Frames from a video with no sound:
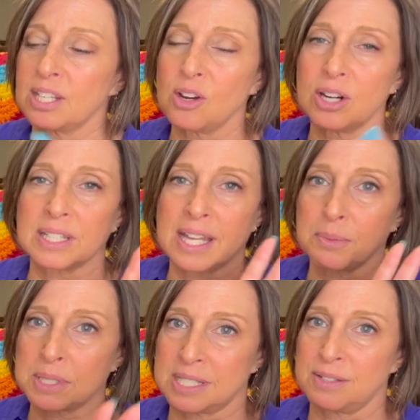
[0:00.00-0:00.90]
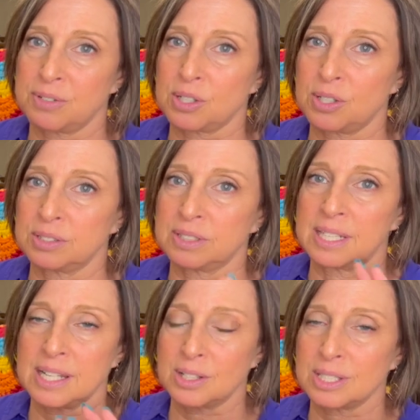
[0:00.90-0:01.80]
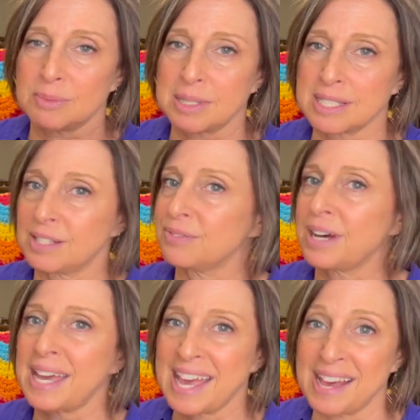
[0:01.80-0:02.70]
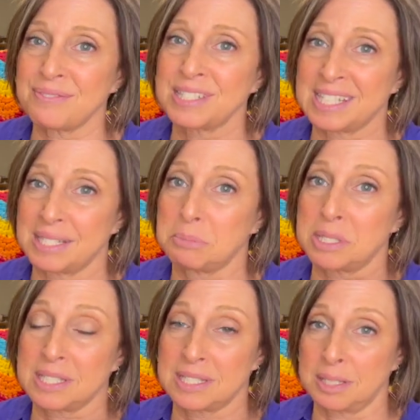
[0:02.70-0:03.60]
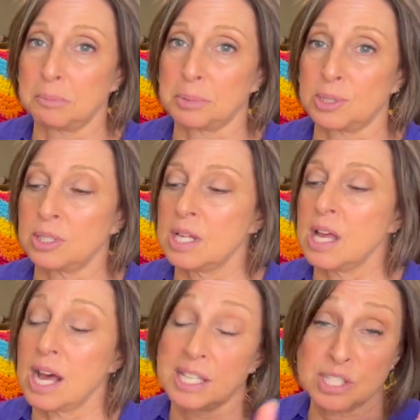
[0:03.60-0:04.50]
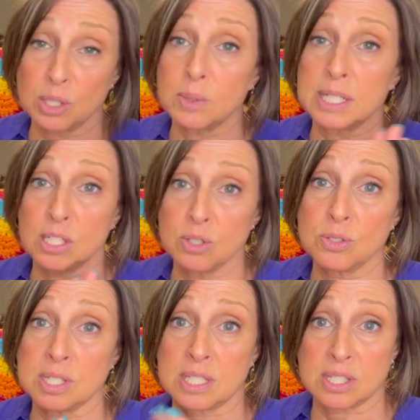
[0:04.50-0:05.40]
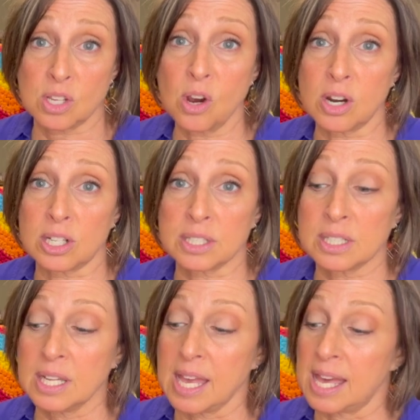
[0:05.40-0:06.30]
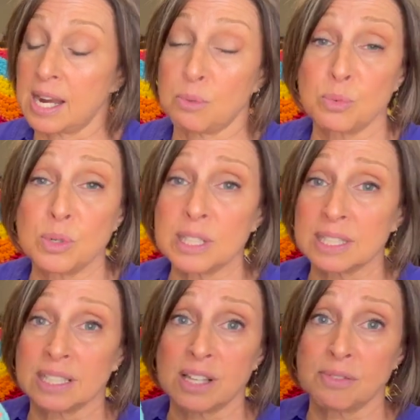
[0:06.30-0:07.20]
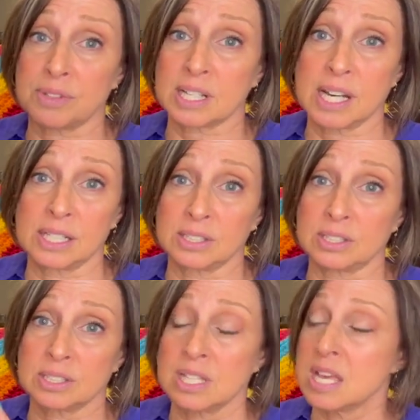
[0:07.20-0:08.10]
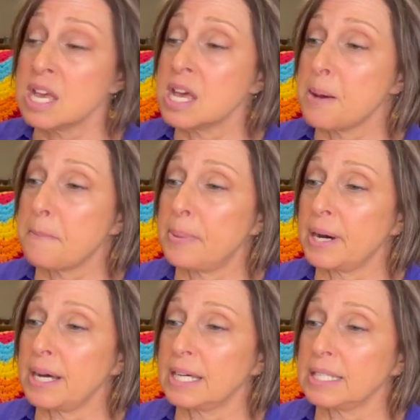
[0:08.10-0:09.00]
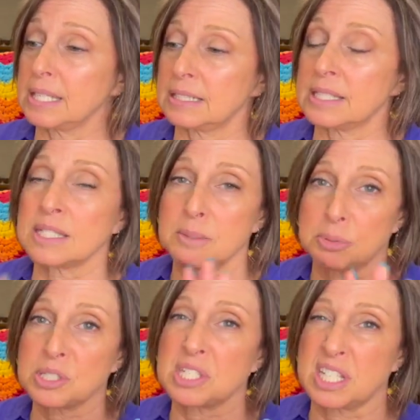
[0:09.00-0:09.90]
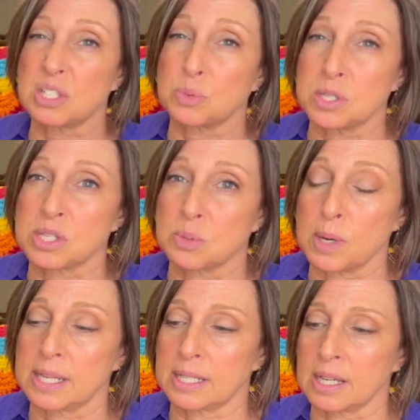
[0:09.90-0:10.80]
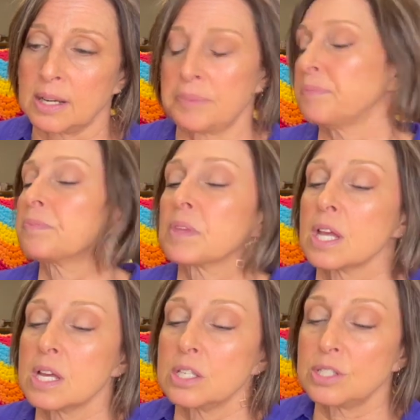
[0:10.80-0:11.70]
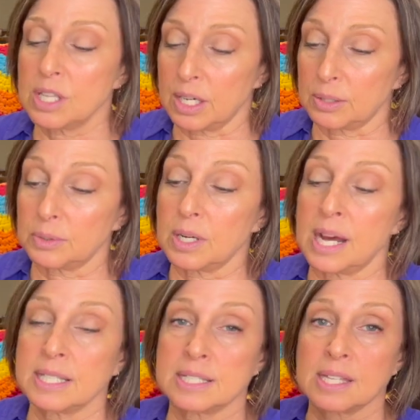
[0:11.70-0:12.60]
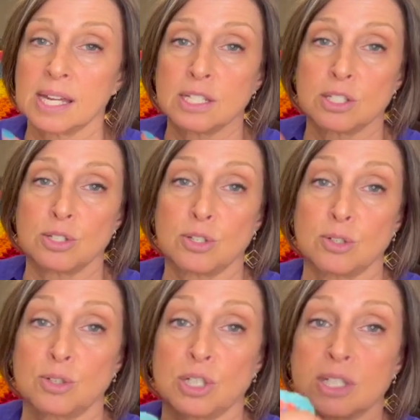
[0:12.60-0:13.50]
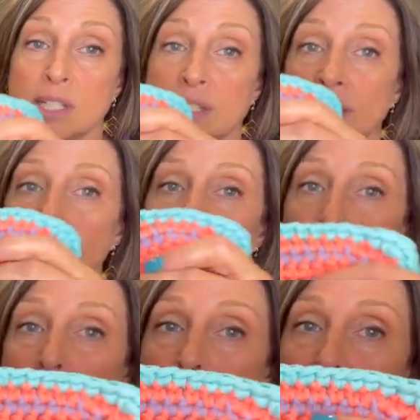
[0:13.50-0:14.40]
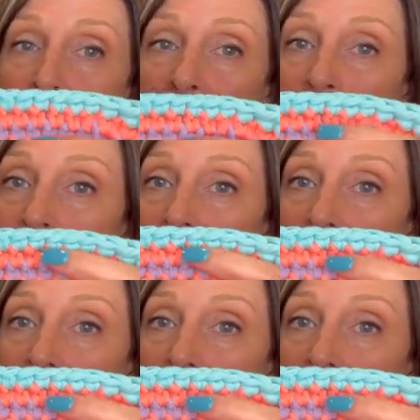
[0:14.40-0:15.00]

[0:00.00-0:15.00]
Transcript: yarn, that was difficult. And I thought to myself, I have to keep this simple. I still want to use this yarn, and I really love the colors, but a simple stitch was the way to go. So I decided to do just a single crochet